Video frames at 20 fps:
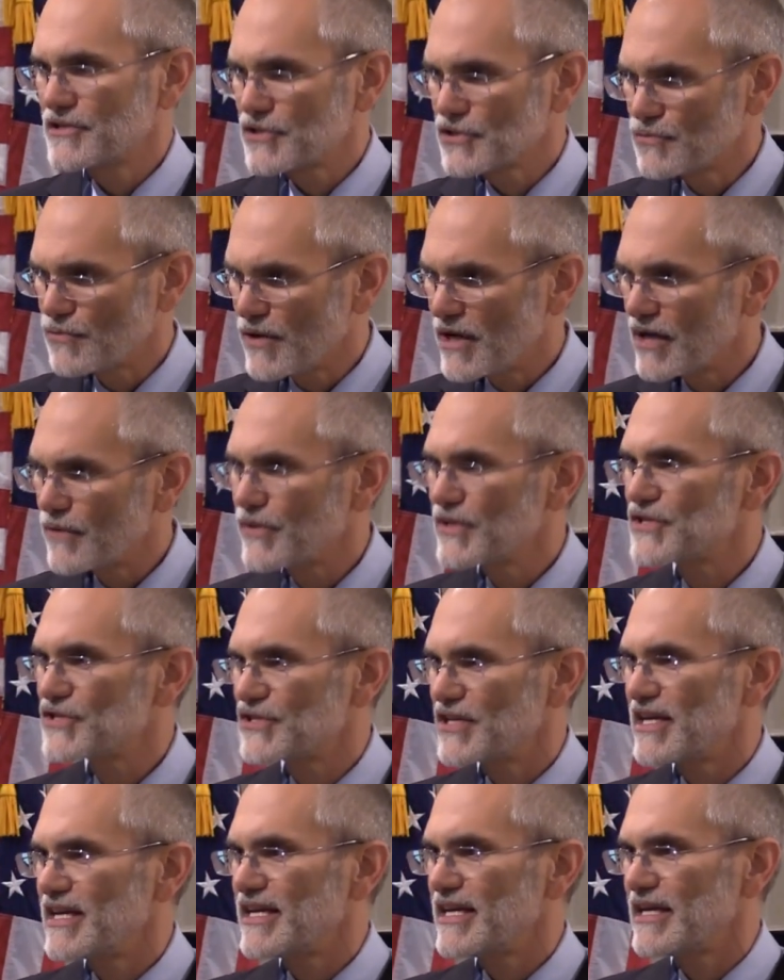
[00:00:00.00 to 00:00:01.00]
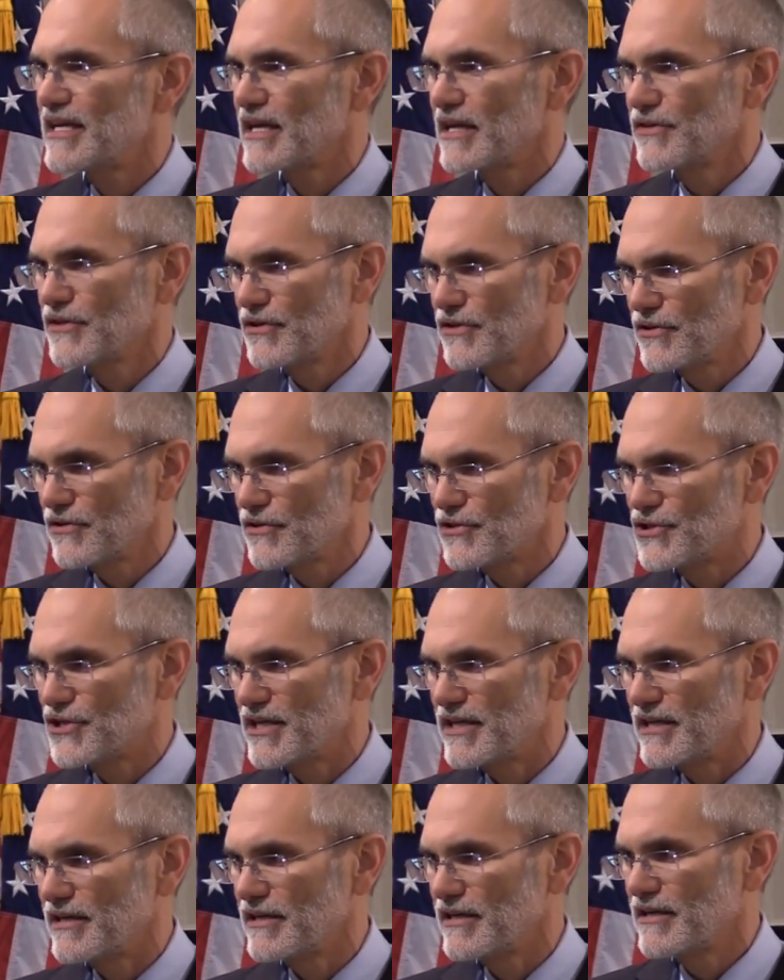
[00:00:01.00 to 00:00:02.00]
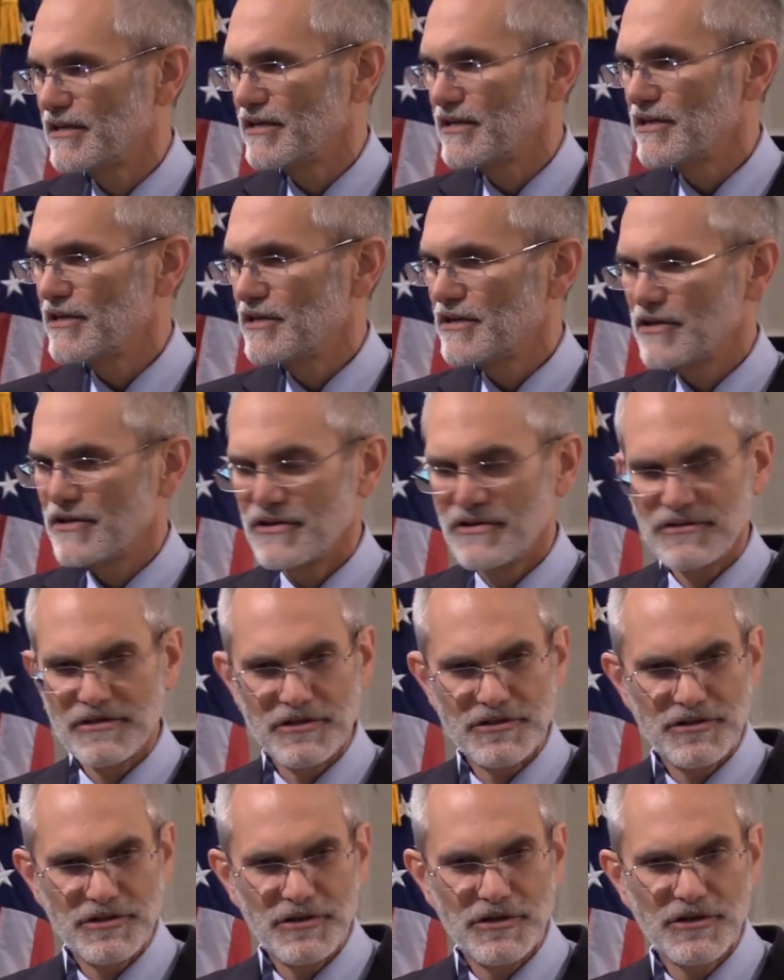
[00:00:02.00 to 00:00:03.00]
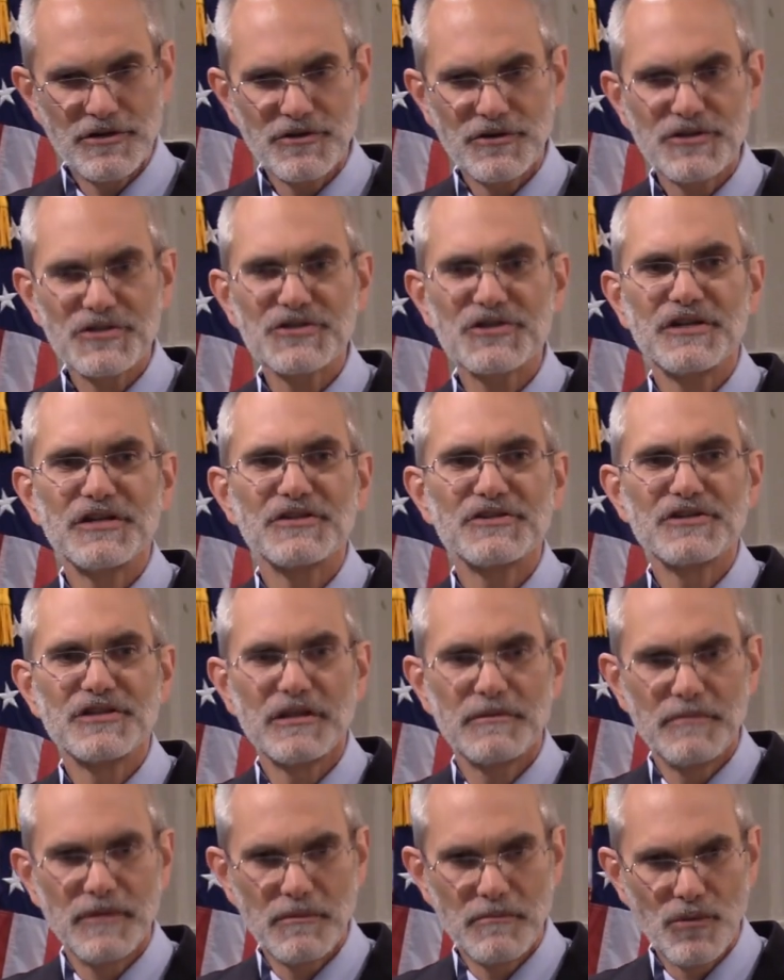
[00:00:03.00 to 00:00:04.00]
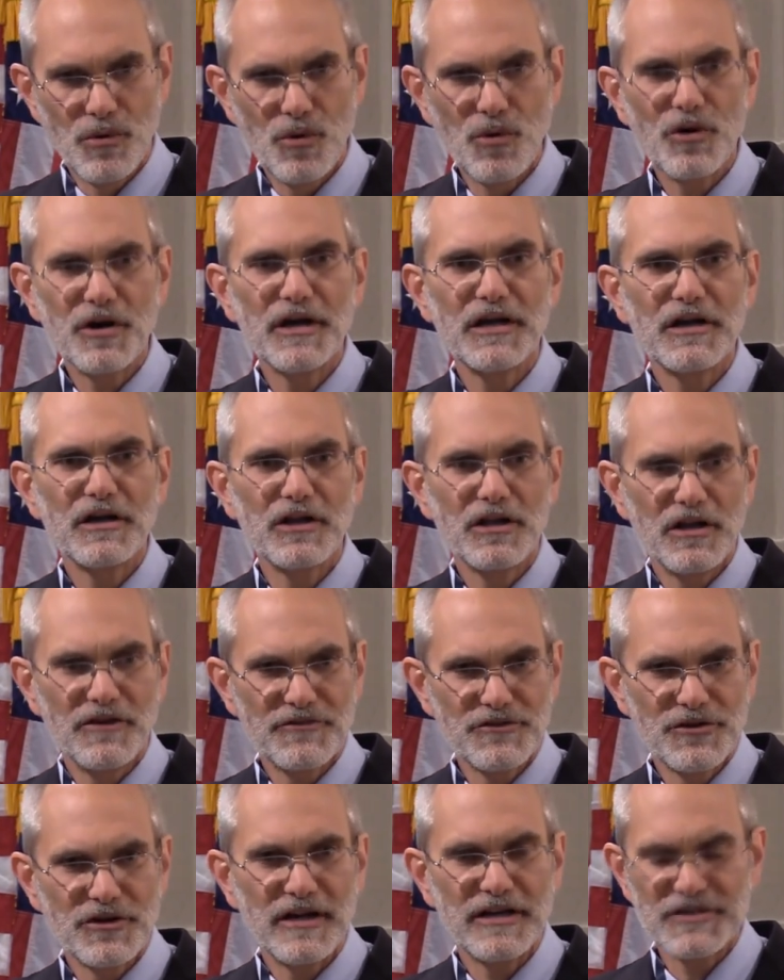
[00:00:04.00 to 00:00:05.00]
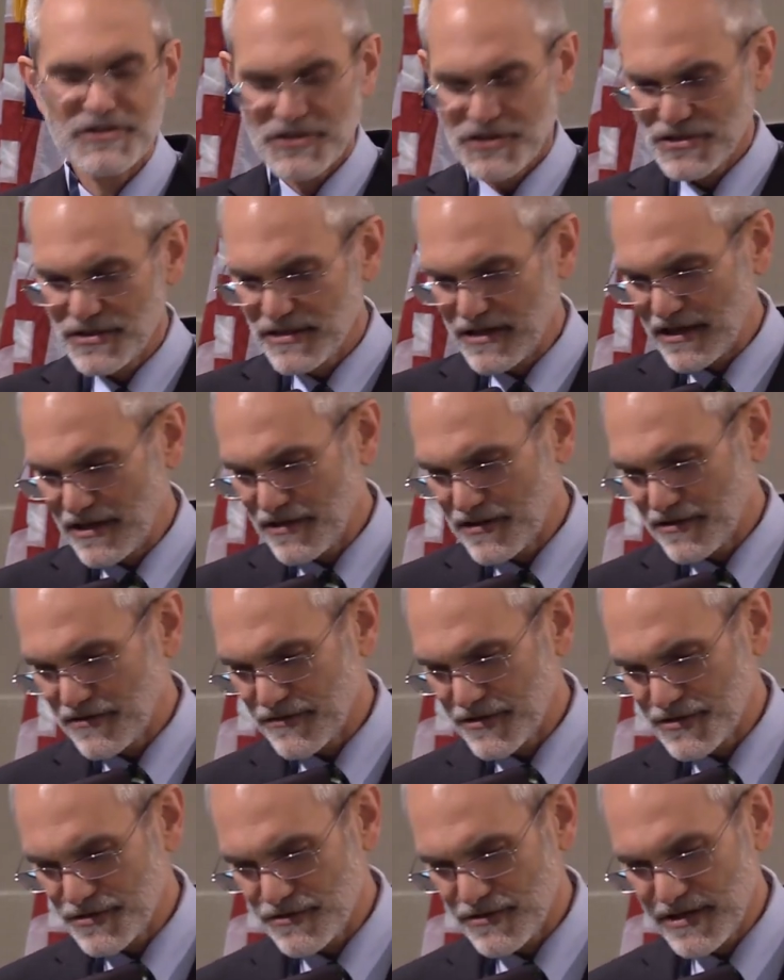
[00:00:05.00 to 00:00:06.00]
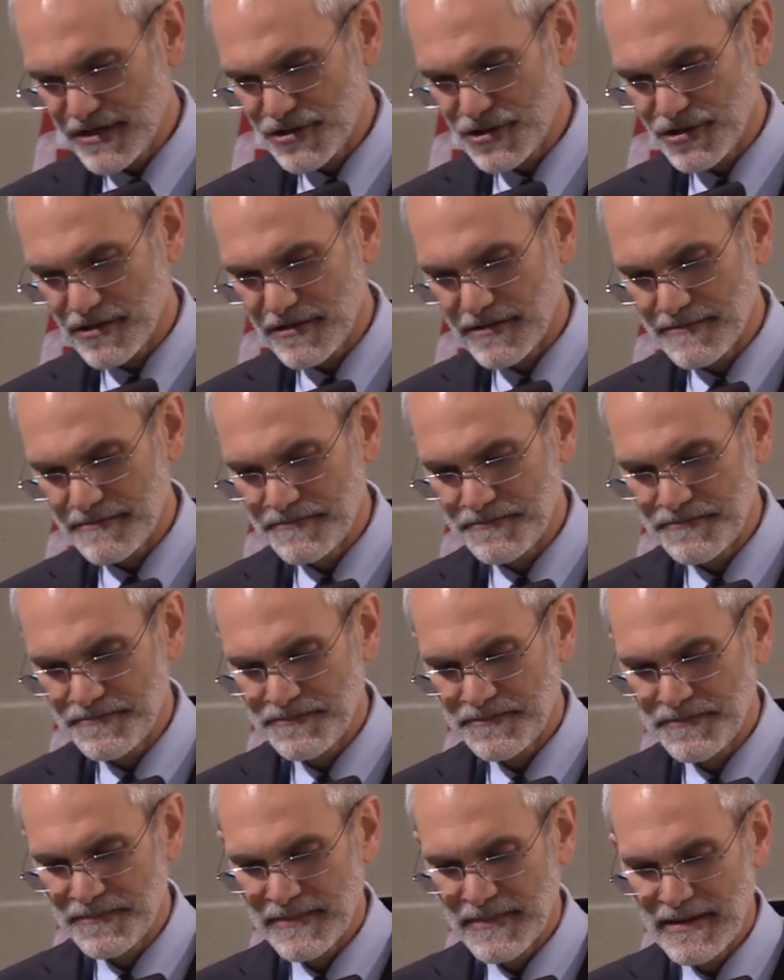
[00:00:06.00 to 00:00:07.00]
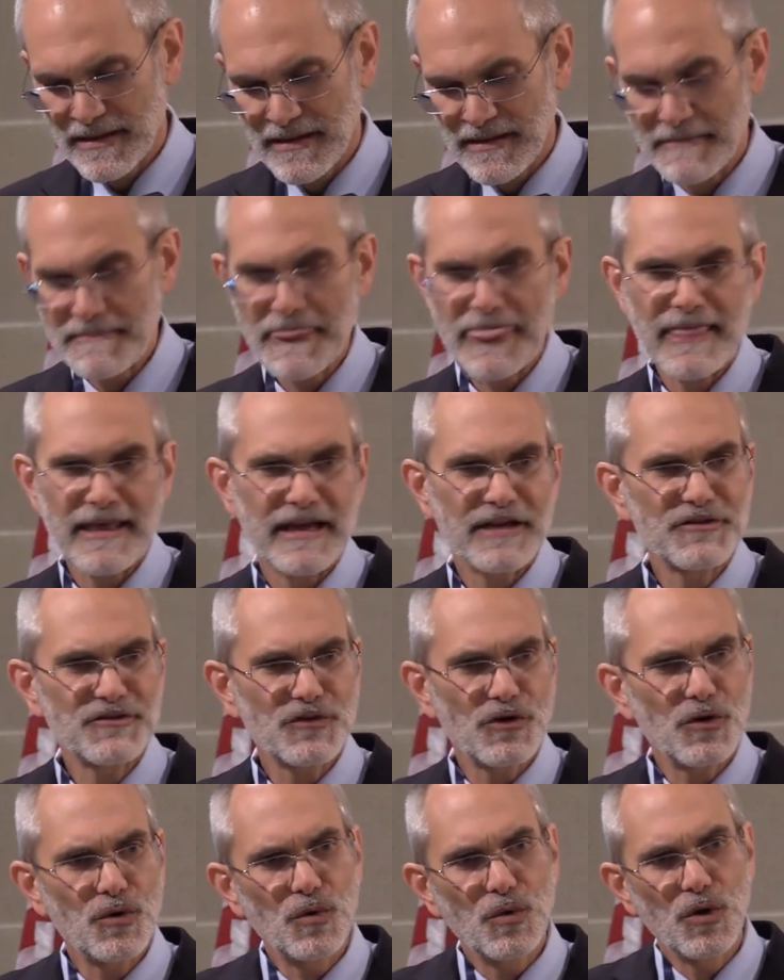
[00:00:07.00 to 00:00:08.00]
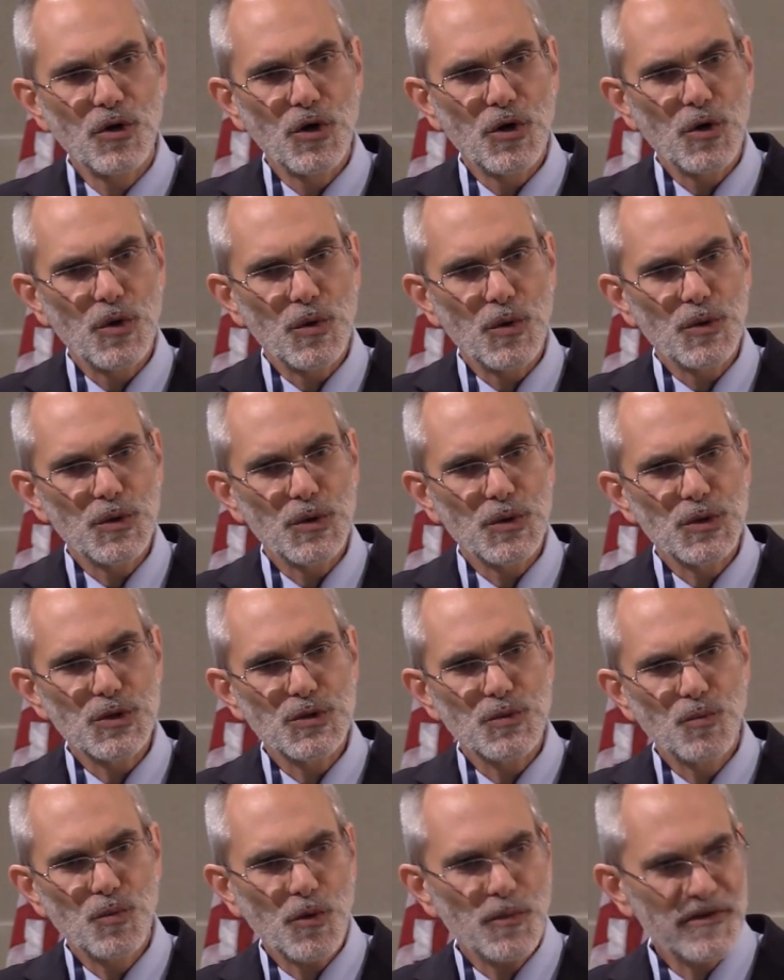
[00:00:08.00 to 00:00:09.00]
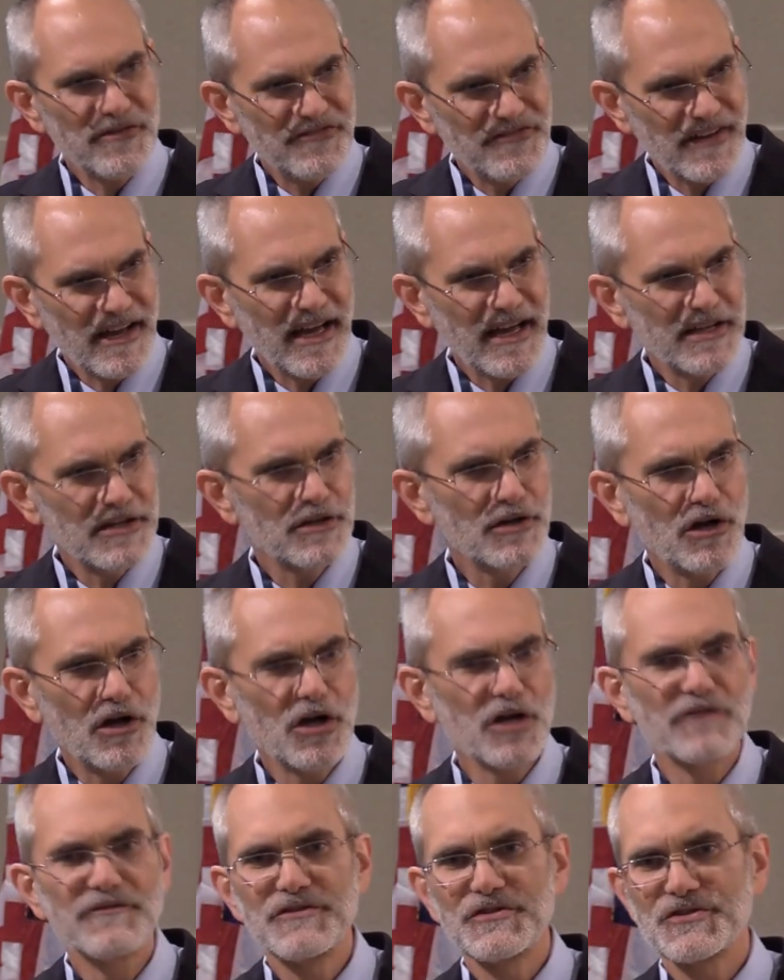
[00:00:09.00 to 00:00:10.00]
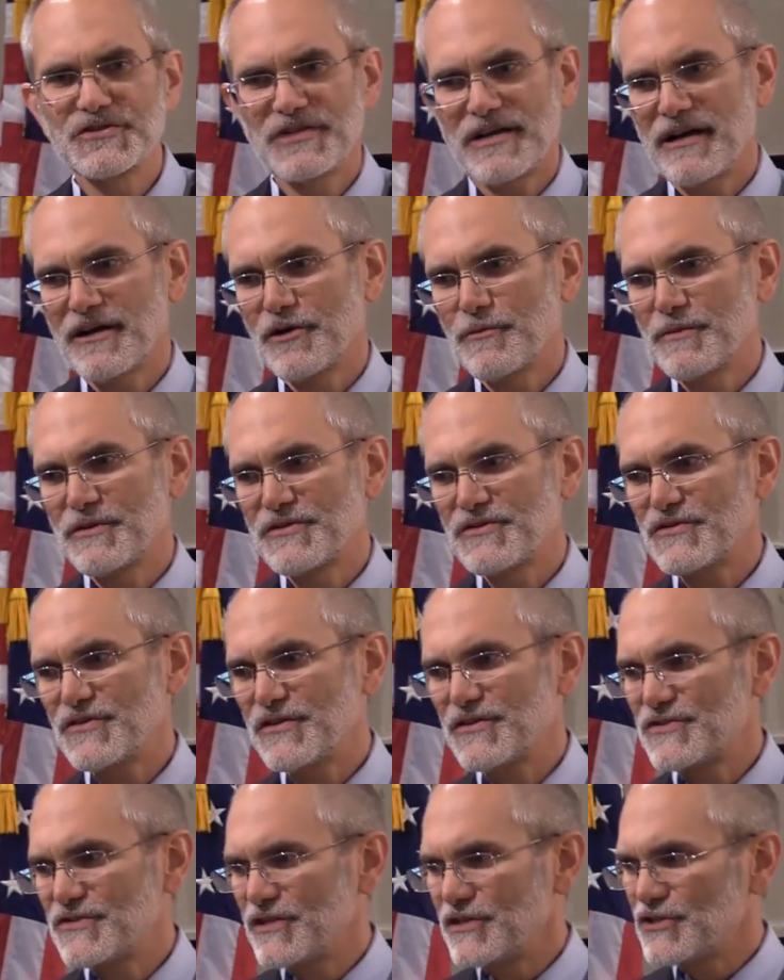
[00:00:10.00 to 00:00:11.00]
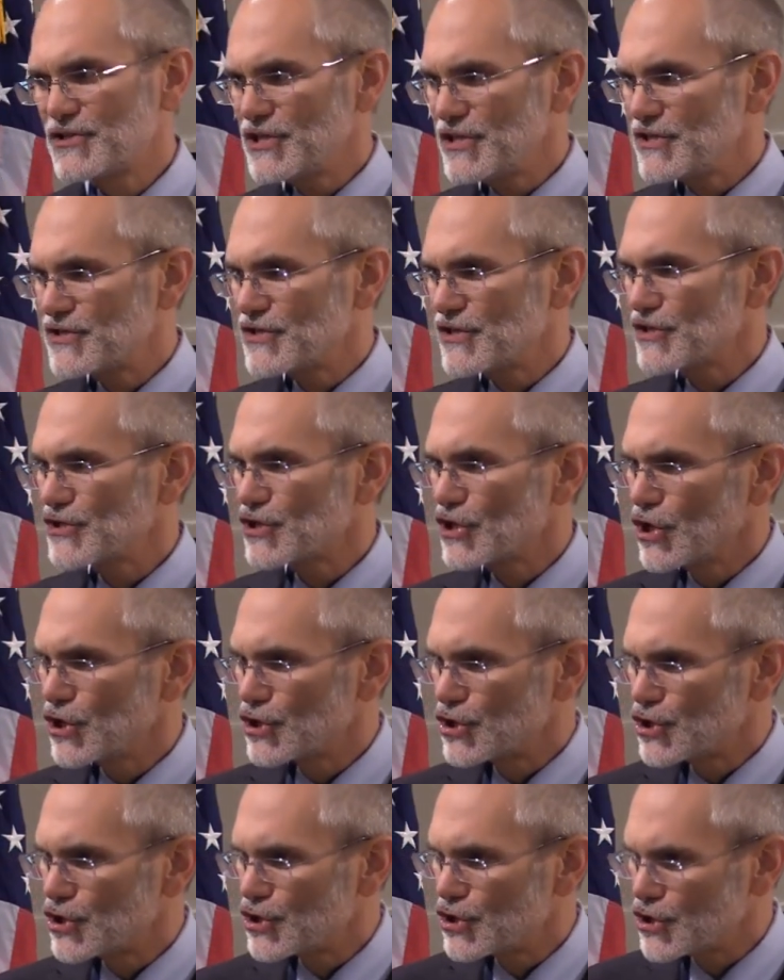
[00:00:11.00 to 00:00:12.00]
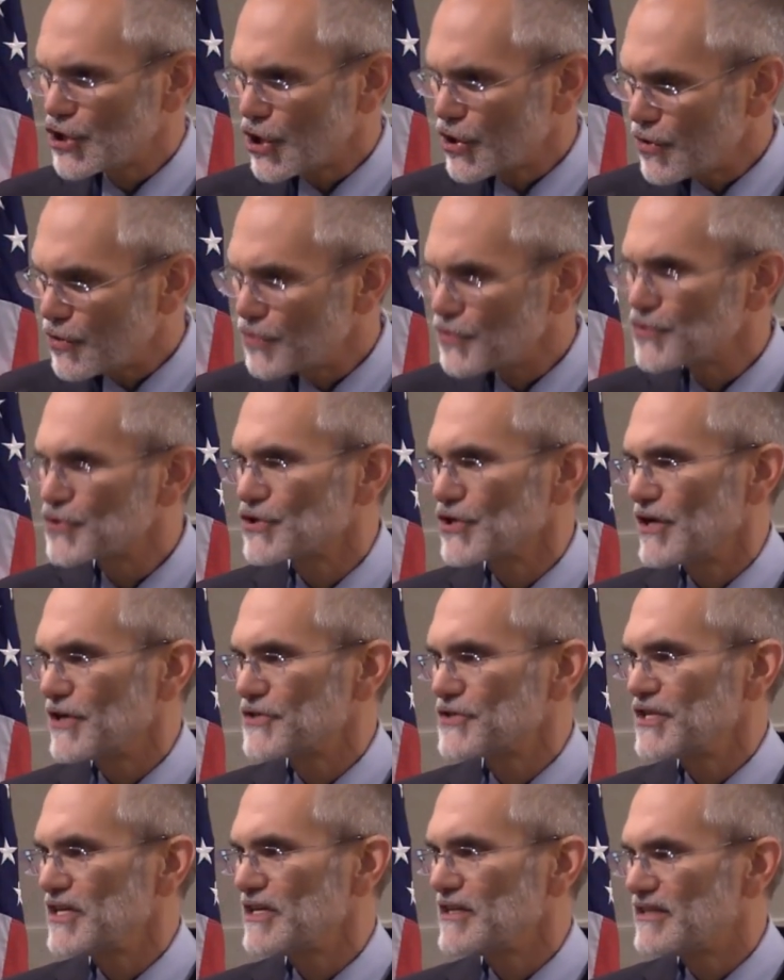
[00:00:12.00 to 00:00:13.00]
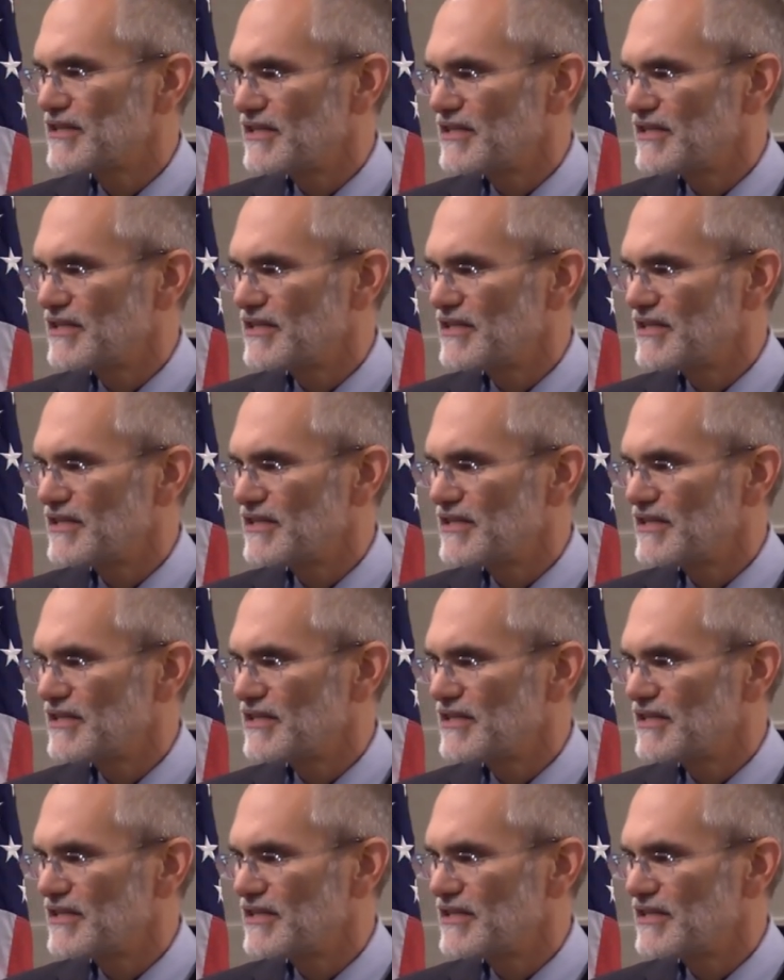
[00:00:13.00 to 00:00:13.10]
This is why we say in the liturgy that the Eucharist is the memorial of Christ's death and resurrection. And so, what we find in all of the sacraments is that Jesus shows us,